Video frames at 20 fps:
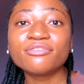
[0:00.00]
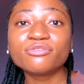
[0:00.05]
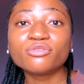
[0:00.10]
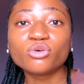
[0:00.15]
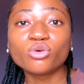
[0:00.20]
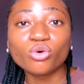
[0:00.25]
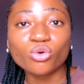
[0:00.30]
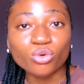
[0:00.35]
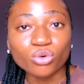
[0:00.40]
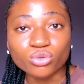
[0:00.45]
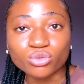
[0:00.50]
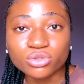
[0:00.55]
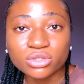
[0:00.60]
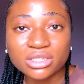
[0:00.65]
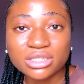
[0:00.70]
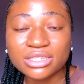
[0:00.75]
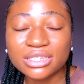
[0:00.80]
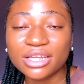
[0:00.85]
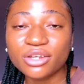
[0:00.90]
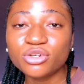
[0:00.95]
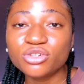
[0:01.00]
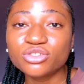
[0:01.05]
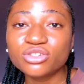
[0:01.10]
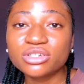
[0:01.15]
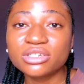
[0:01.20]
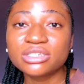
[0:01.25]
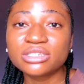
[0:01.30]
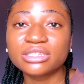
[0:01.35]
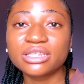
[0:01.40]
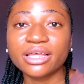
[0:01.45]
goals. They're not
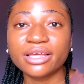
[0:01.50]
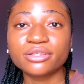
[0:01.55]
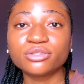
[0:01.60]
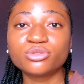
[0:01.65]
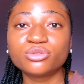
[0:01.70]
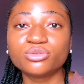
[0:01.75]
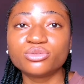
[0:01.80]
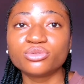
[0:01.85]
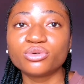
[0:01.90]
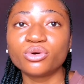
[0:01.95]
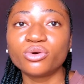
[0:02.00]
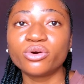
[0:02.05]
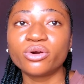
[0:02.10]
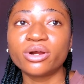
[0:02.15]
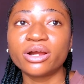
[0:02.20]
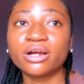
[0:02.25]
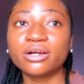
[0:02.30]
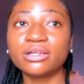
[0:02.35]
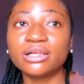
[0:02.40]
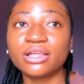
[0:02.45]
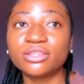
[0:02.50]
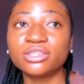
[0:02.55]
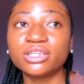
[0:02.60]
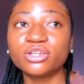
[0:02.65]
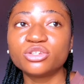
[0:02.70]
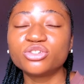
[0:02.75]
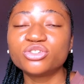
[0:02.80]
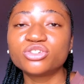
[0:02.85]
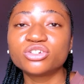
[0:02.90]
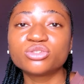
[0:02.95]
just there to, or they're
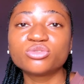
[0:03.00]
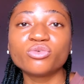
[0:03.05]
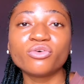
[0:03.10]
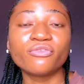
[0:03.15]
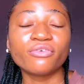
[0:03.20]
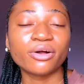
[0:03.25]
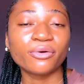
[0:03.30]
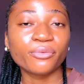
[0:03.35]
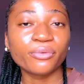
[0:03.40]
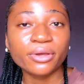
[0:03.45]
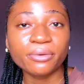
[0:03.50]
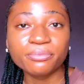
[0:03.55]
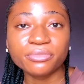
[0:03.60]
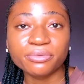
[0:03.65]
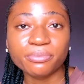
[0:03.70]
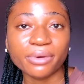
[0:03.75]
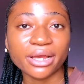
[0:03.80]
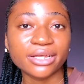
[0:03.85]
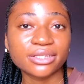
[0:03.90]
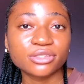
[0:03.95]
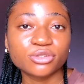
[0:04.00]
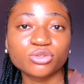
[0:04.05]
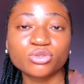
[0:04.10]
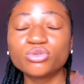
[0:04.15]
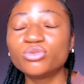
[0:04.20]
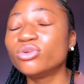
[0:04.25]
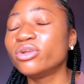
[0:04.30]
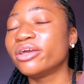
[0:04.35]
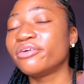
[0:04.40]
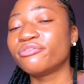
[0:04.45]
not just overwhelmed by the
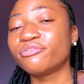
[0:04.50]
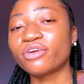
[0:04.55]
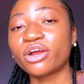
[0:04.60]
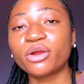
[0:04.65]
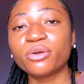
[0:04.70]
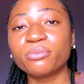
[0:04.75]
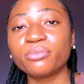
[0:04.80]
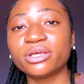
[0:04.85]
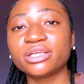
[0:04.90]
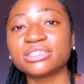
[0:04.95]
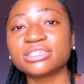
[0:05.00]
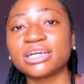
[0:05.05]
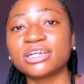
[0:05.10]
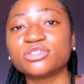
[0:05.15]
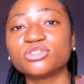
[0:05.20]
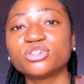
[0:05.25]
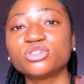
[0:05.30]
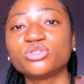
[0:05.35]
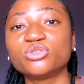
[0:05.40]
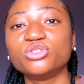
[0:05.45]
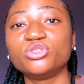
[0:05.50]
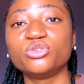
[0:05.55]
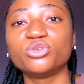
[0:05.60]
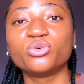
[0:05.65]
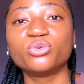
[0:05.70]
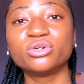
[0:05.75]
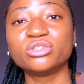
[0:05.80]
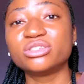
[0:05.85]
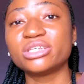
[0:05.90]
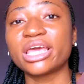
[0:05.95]
school environment and just
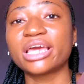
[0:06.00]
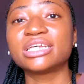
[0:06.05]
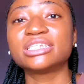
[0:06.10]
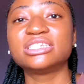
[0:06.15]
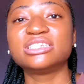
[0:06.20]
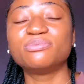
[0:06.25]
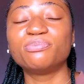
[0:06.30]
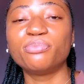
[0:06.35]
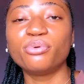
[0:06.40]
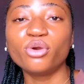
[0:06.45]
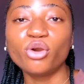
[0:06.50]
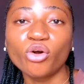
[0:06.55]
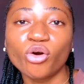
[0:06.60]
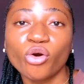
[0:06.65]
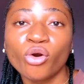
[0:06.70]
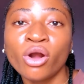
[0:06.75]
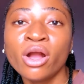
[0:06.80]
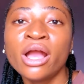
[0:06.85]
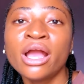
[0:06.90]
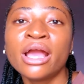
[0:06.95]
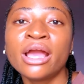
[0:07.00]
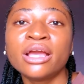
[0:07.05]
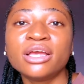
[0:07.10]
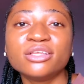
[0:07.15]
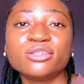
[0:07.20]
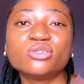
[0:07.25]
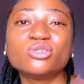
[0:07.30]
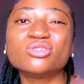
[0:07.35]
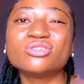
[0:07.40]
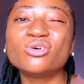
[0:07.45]
want to explore.
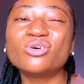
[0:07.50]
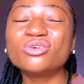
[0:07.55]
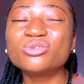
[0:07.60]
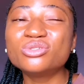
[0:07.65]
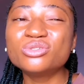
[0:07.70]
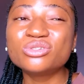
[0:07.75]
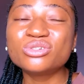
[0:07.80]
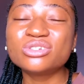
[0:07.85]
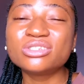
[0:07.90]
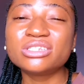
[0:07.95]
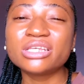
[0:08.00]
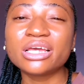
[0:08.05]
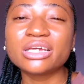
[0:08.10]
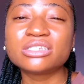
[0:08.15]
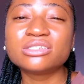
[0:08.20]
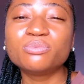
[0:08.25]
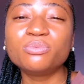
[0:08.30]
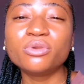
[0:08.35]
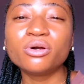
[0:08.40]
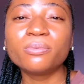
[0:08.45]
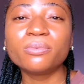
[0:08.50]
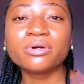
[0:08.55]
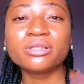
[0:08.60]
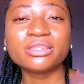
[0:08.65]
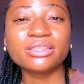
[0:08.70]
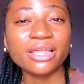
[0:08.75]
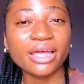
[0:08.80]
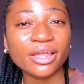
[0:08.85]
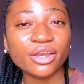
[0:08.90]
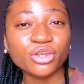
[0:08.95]
It's also good to explore, but
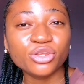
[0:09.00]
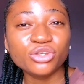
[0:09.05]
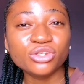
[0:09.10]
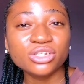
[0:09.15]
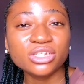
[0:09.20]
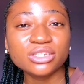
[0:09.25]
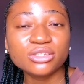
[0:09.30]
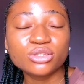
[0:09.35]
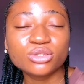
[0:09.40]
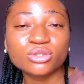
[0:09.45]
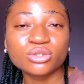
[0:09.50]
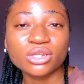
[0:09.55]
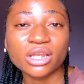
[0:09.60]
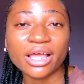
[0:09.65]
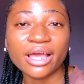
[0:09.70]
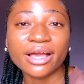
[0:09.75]
then you need to